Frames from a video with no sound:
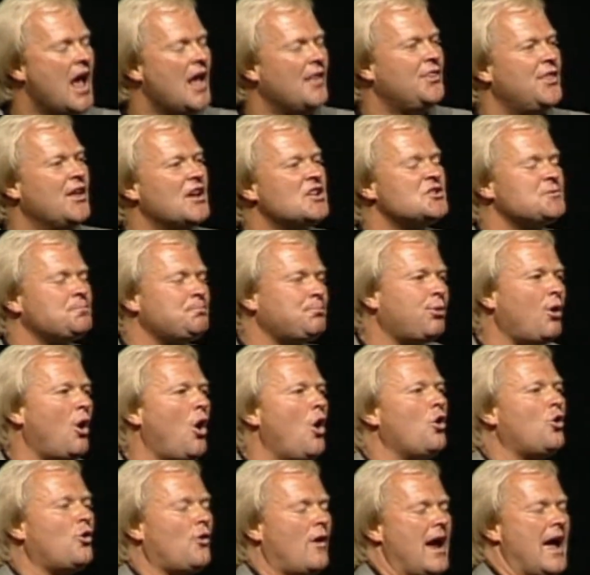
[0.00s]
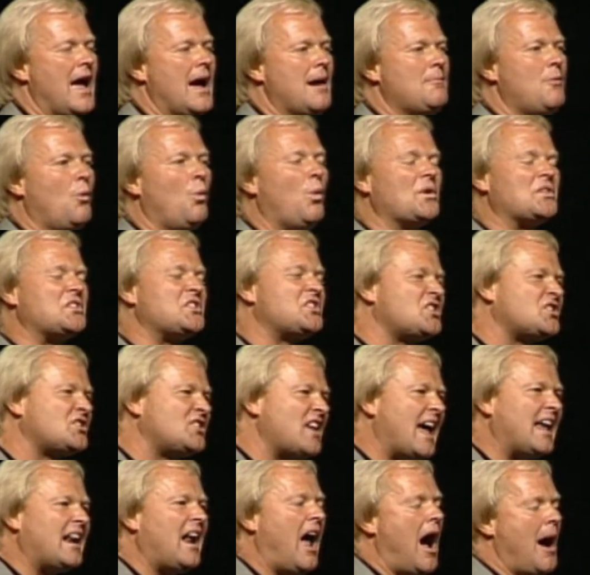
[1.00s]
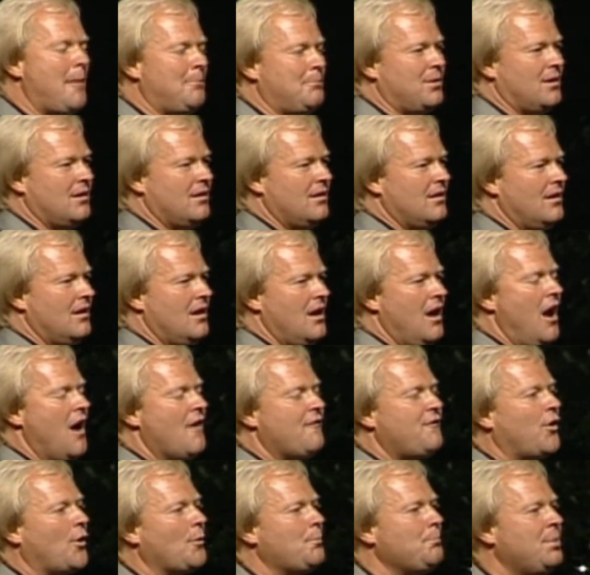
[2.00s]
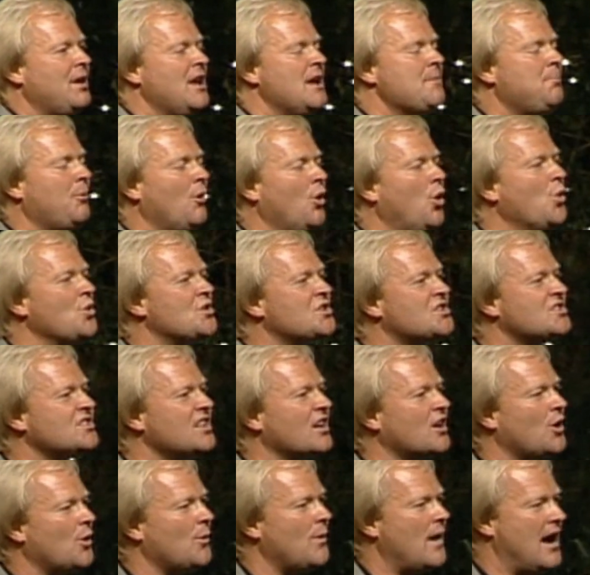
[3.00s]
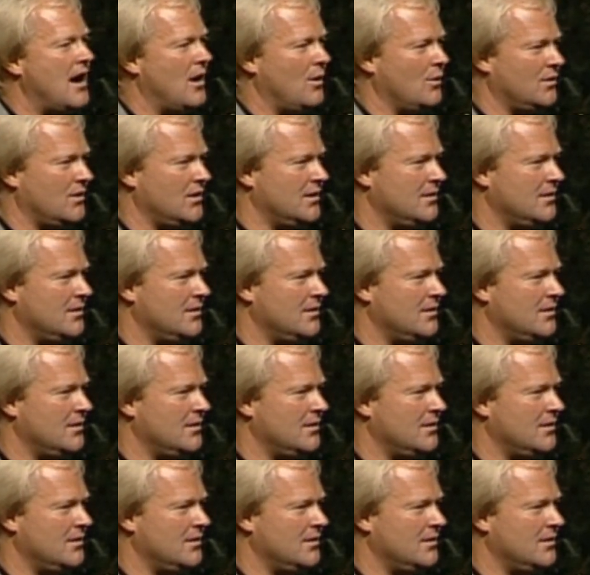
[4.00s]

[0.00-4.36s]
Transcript: This program was set up for people who stick around.